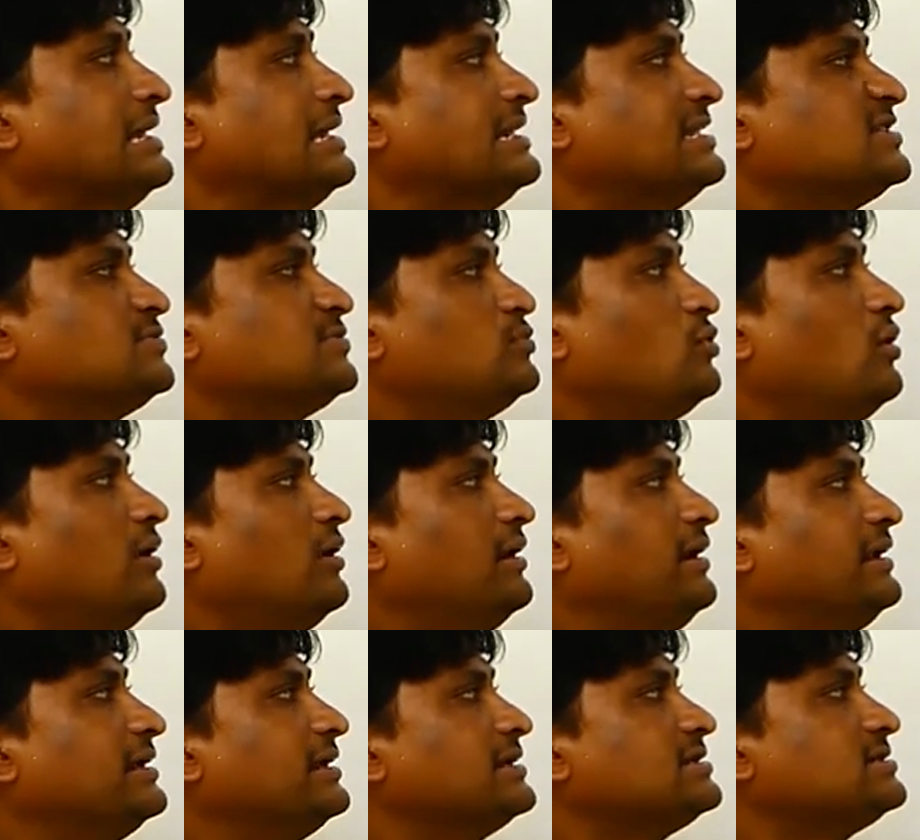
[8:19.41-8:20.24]
The small
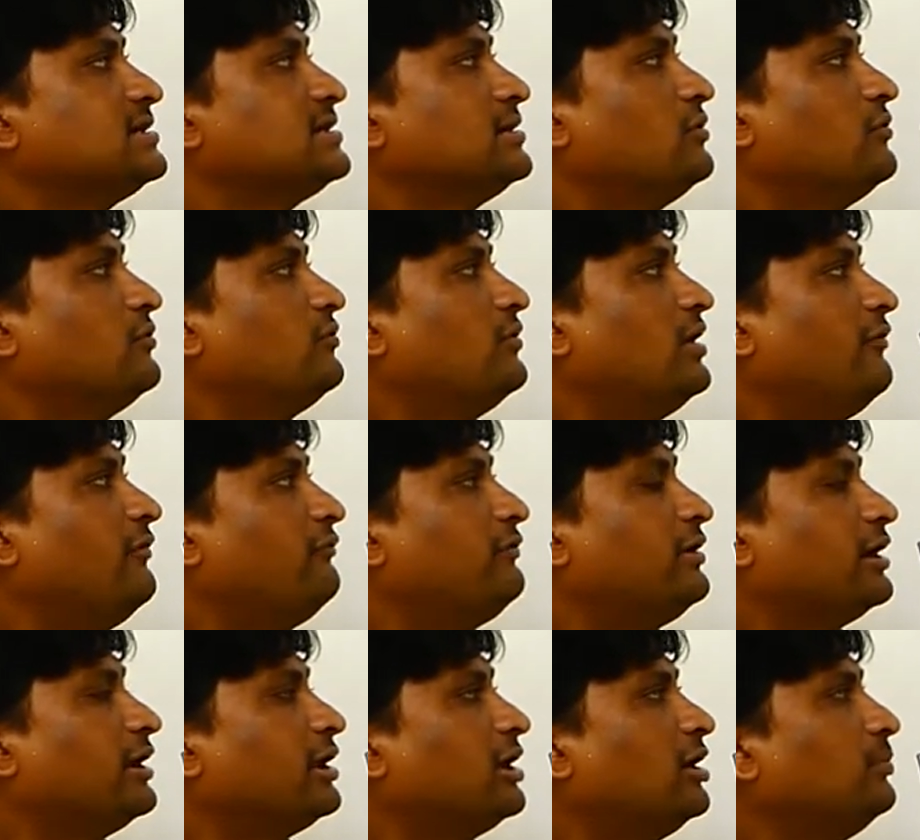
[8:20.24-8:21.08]
intestine of
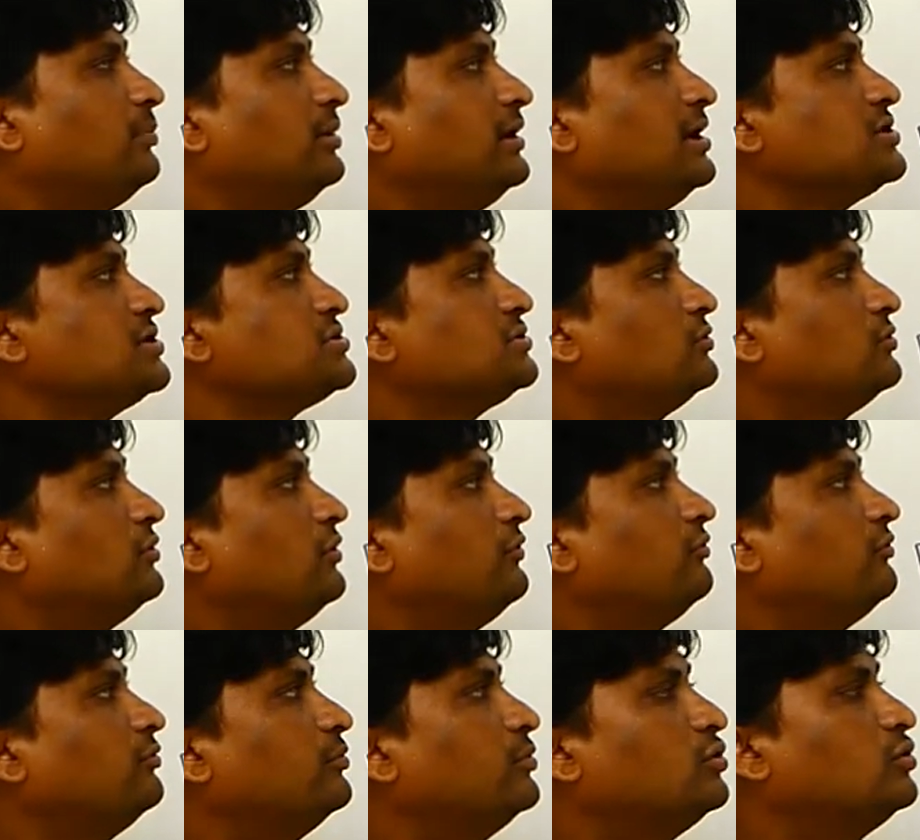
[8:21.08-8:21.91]
after copulation
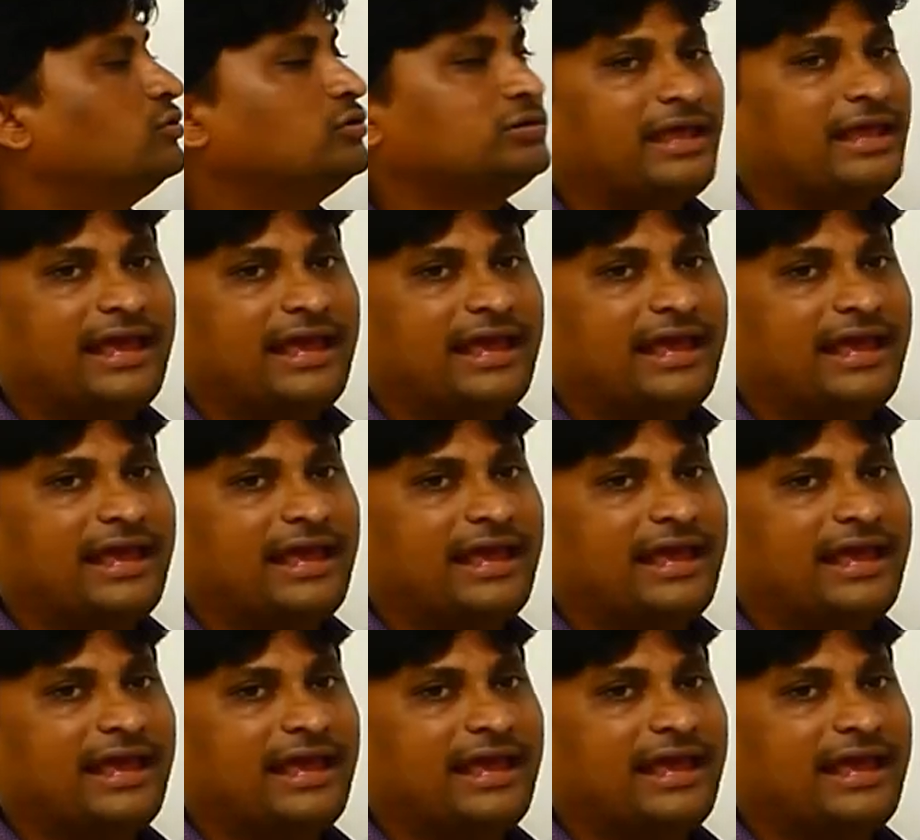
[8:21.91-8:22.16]
of both